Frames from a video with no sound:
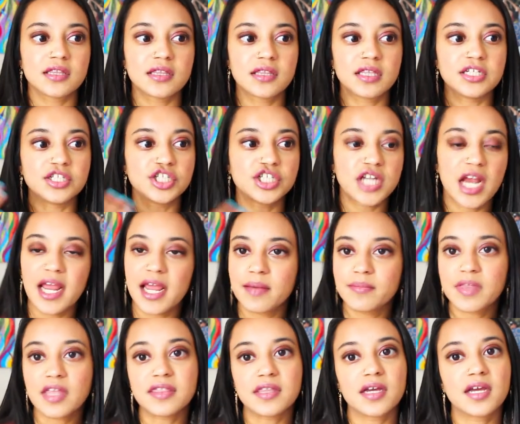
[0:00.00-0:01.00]
the
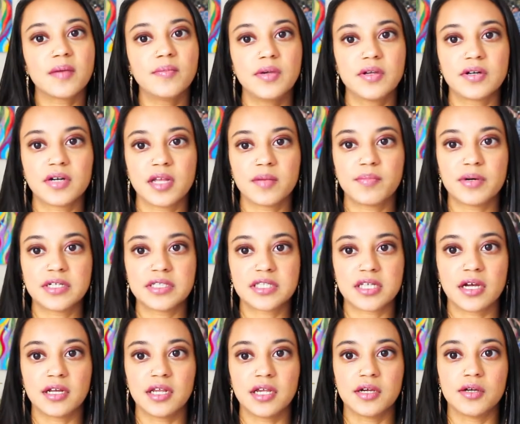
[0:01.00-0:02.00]
shame that the community puts
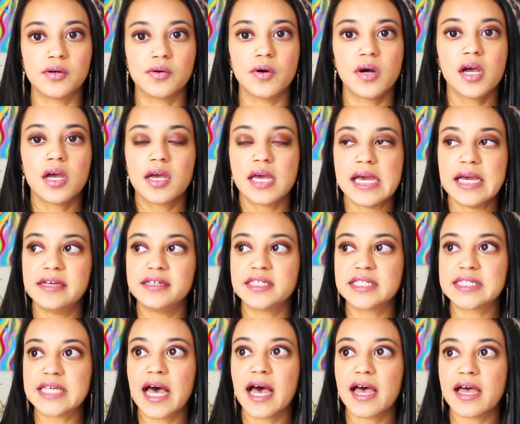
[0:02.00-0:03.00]
on you,
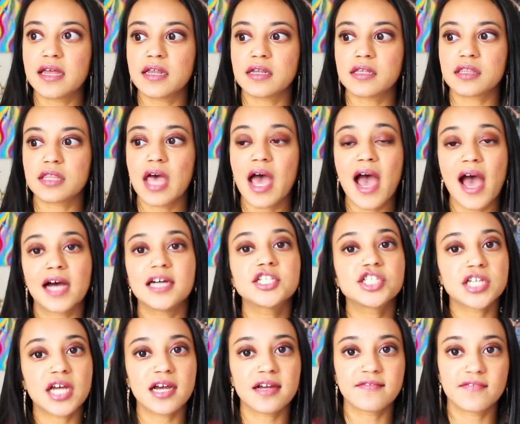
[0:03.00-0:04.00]
is that the
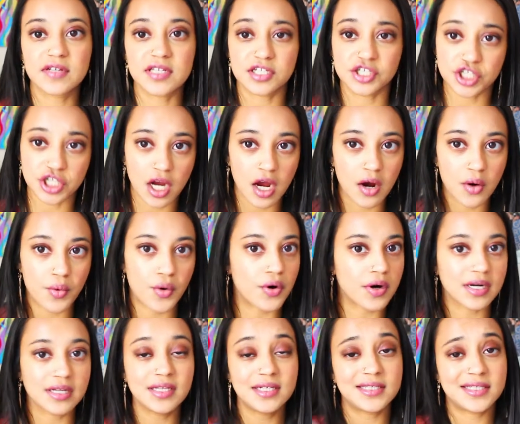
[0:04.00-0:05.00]
hashtag for the show,
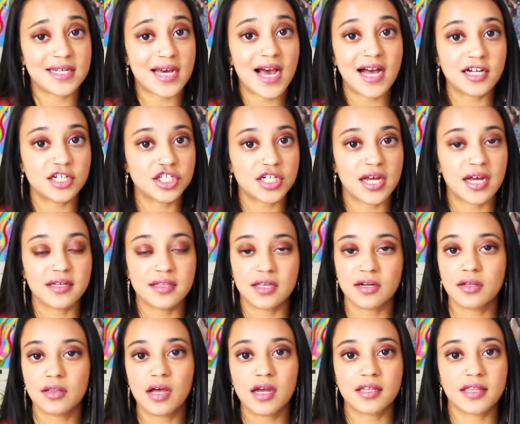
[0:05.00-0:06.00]
or at least a hashtag that
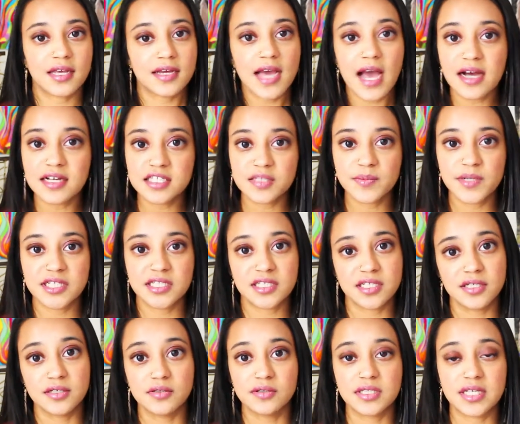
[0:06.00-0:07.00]
a lot of the castmates
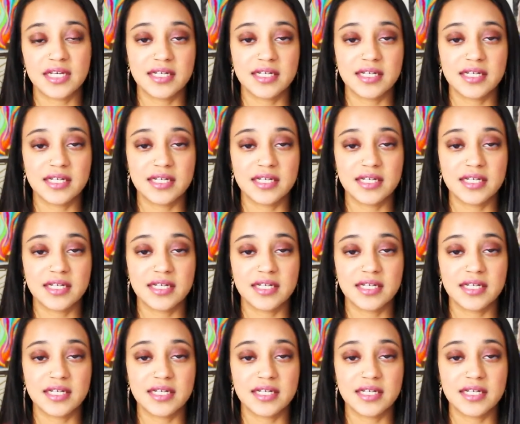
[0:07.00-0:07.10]
use,